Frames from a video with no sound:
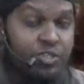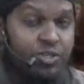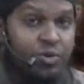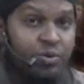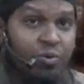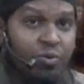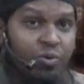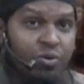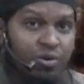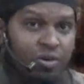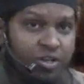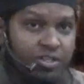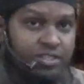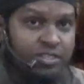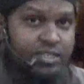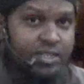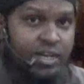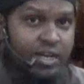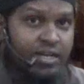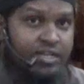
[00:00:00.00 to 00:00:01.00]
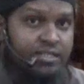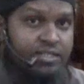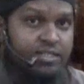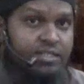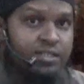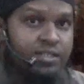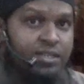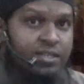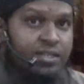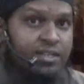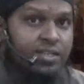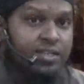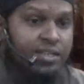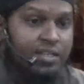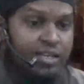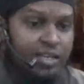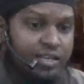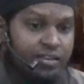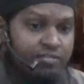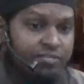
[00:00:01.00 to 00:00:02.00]
they hold on to that.
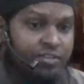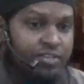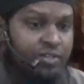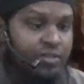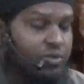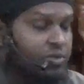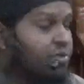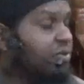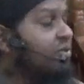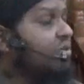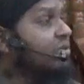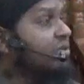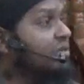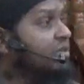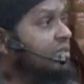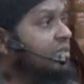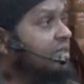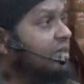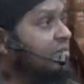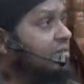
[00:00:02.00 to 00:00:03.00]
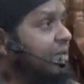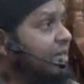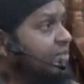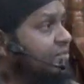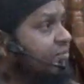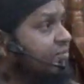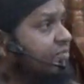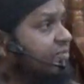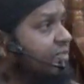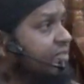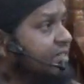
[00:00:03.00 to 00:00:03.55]
Even though they might,